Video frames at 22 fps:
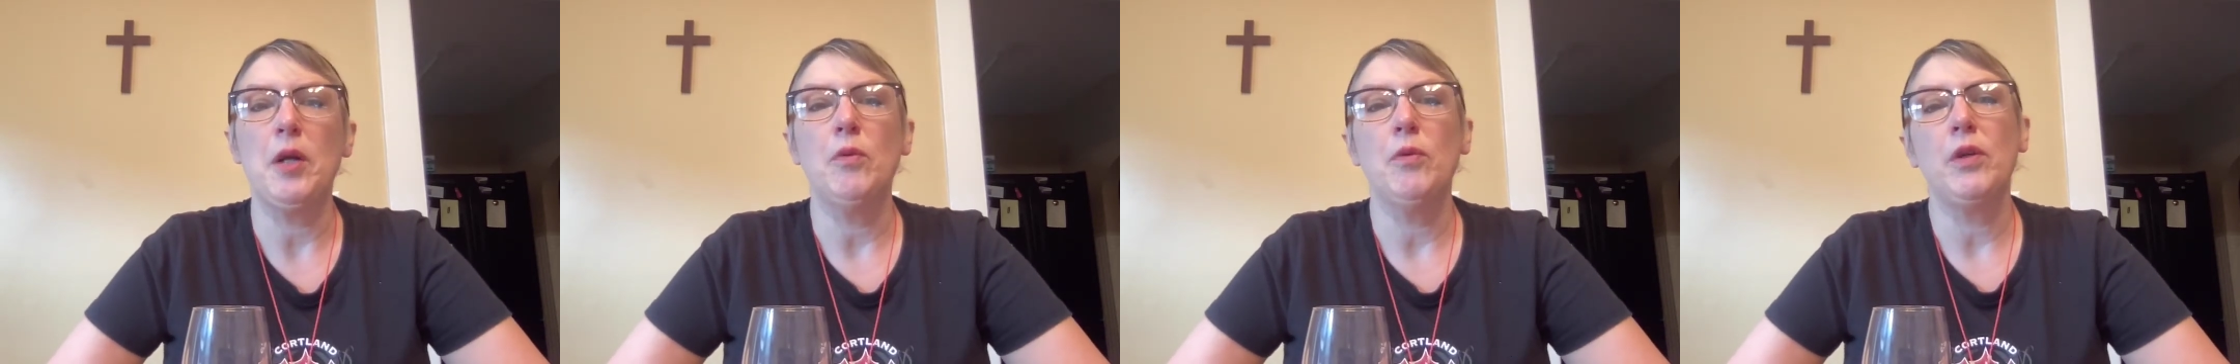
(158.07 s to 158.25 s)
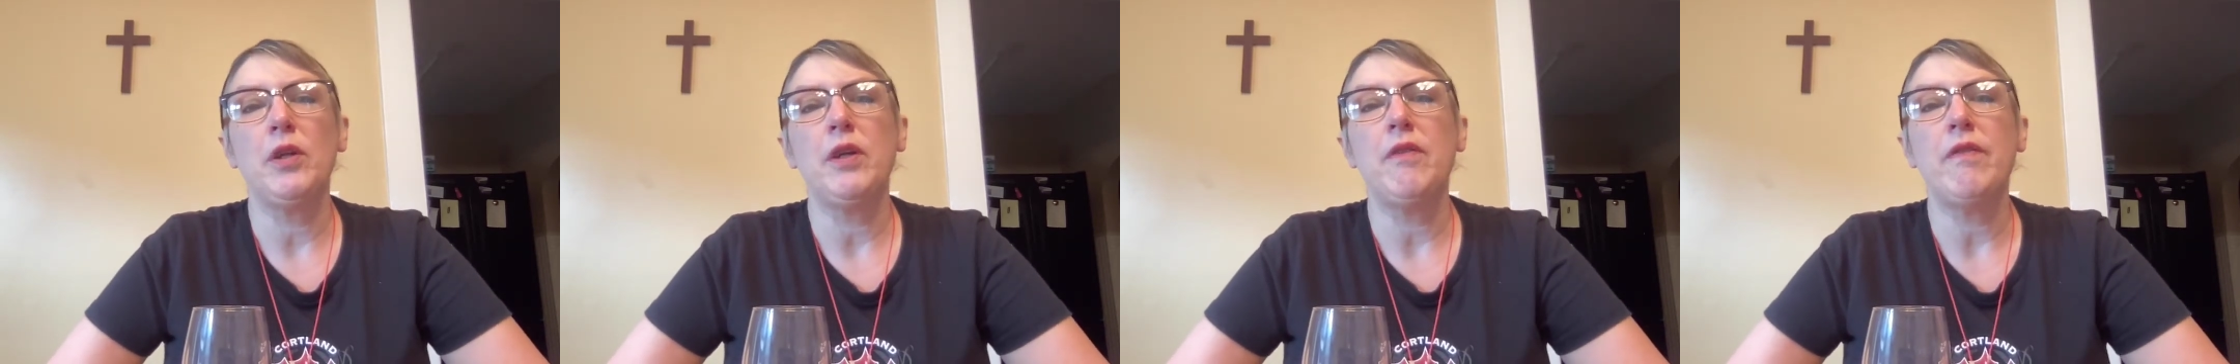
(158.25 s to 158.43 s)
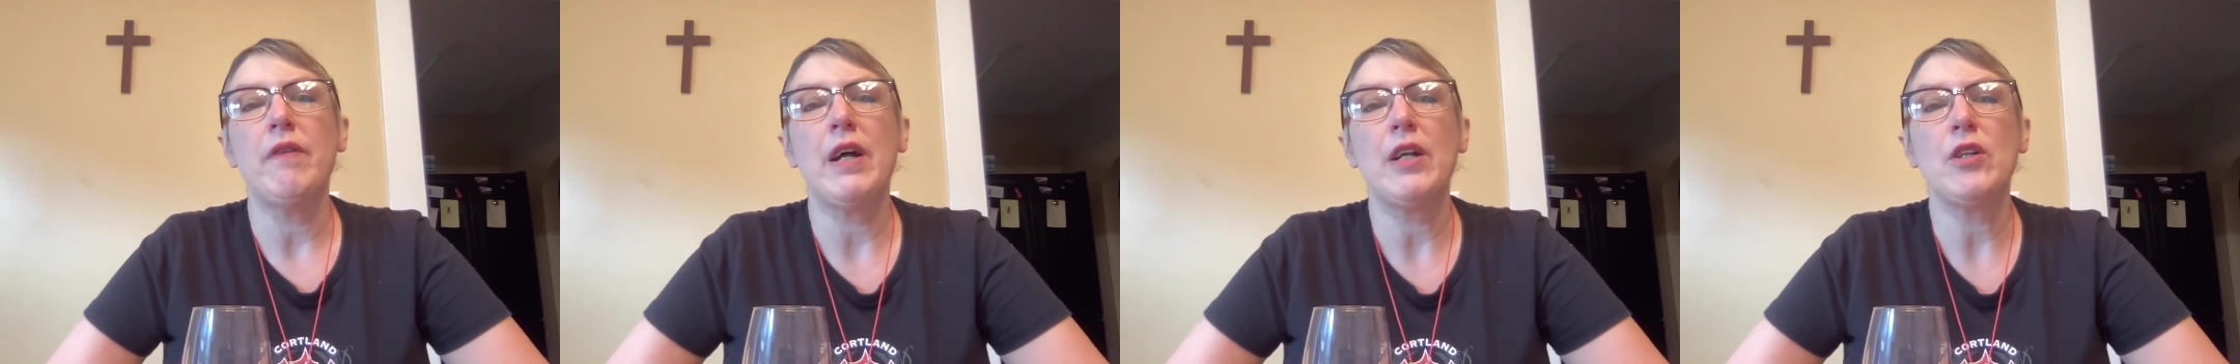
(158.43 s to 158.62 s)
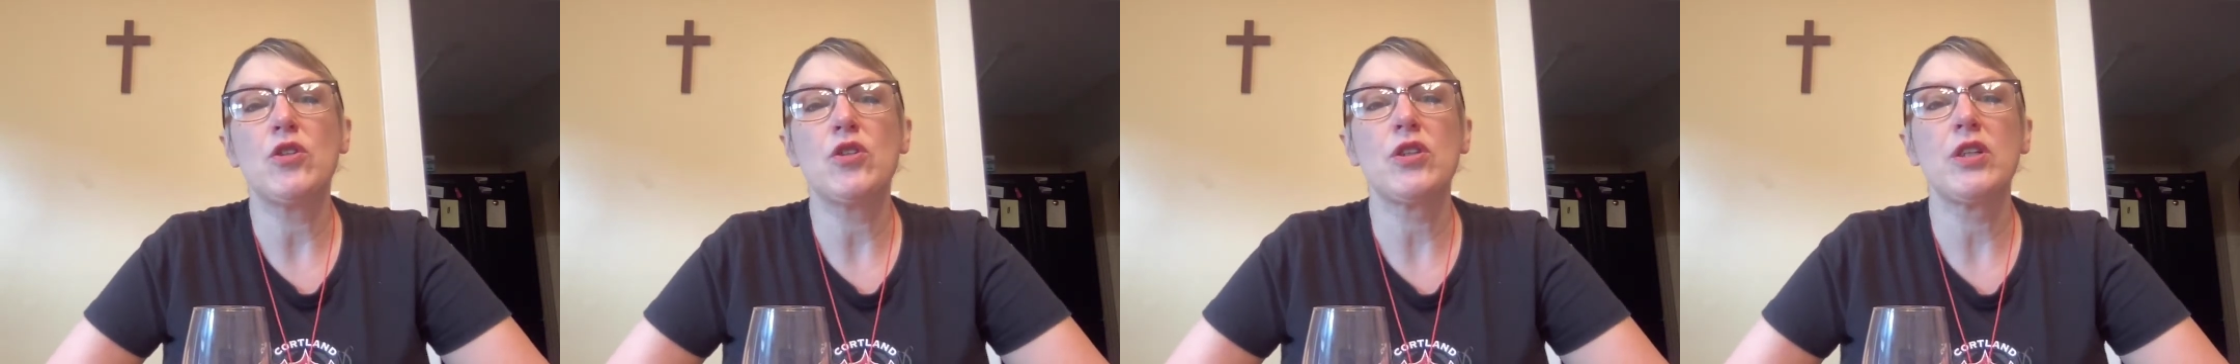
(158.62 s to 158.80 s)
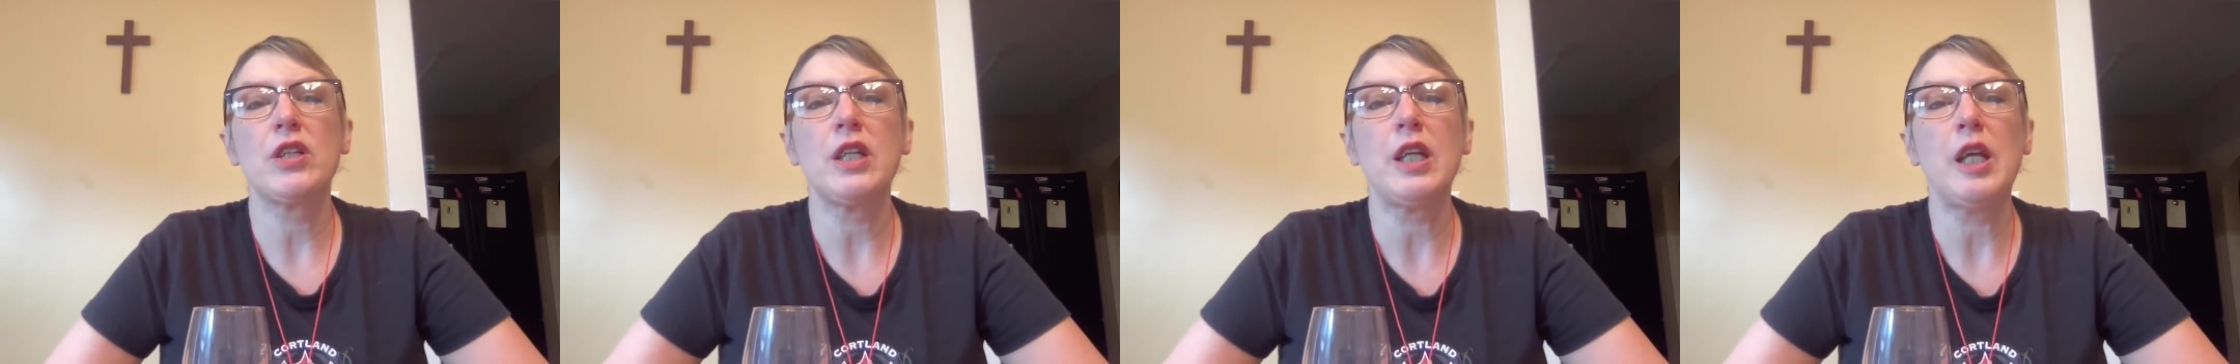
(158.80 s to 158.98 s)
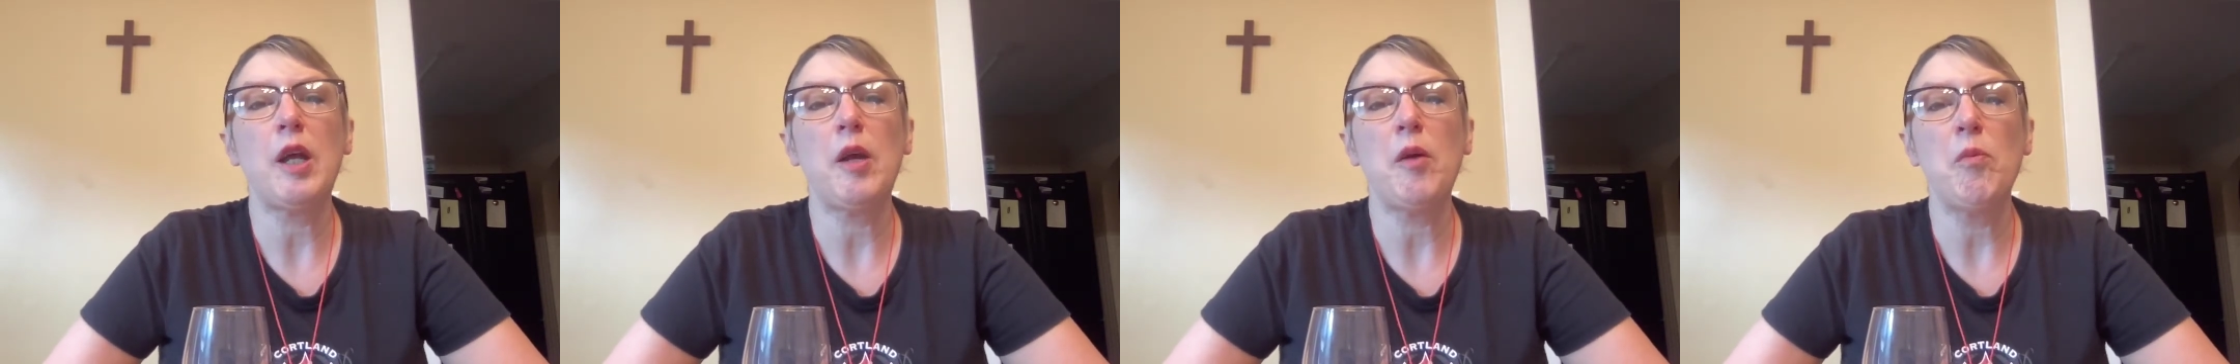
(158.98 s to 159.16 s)
will
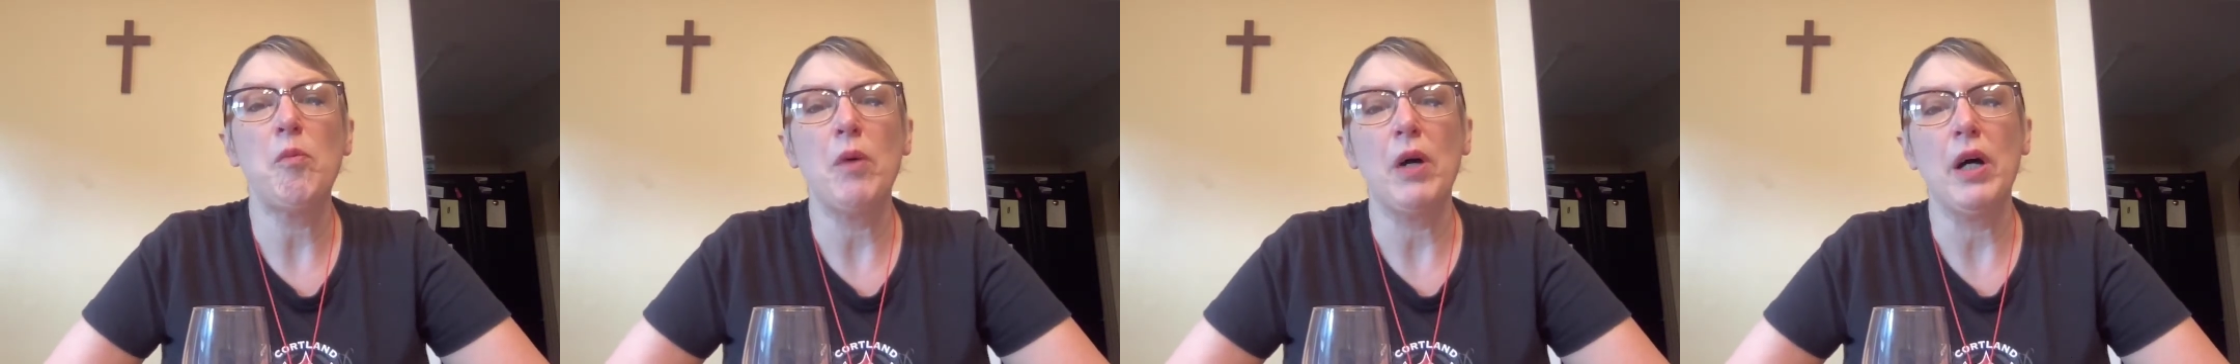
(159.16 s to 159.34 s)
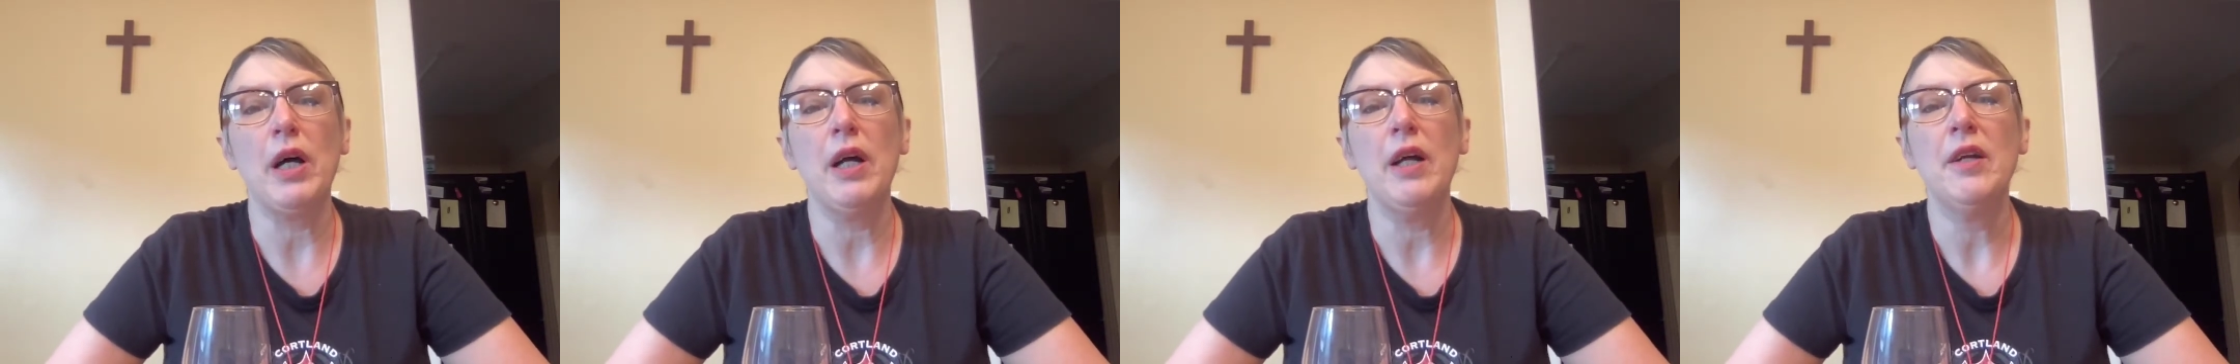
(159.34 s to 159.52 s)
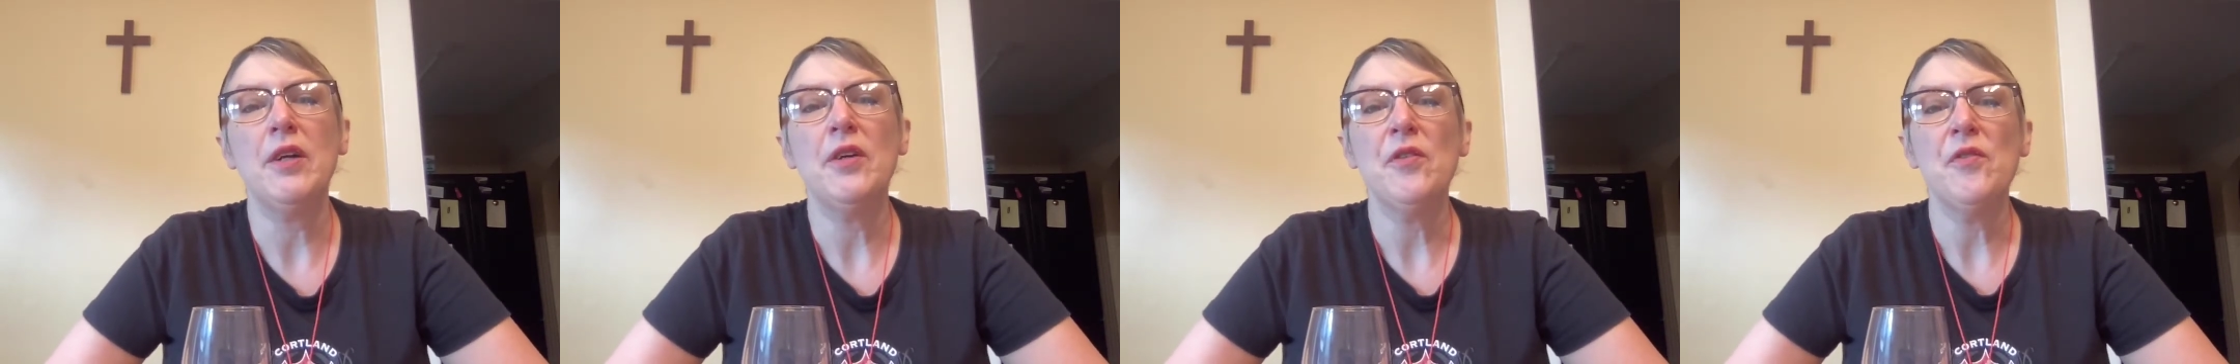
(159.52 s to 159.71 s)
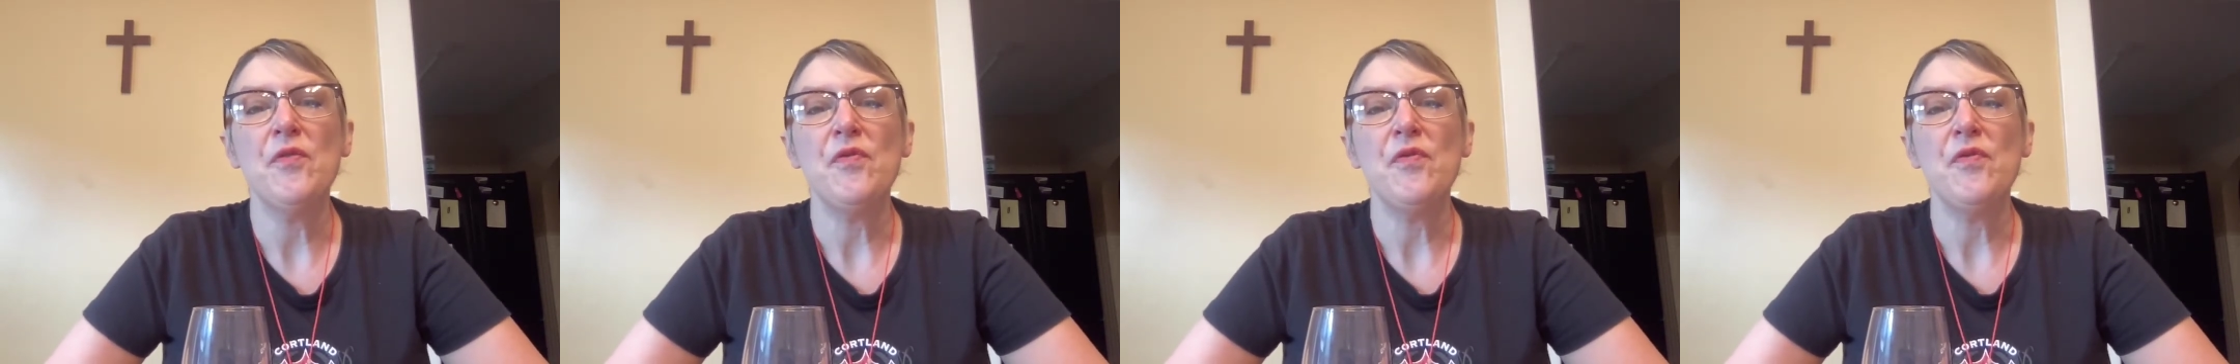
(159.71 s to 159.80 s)
eventually, but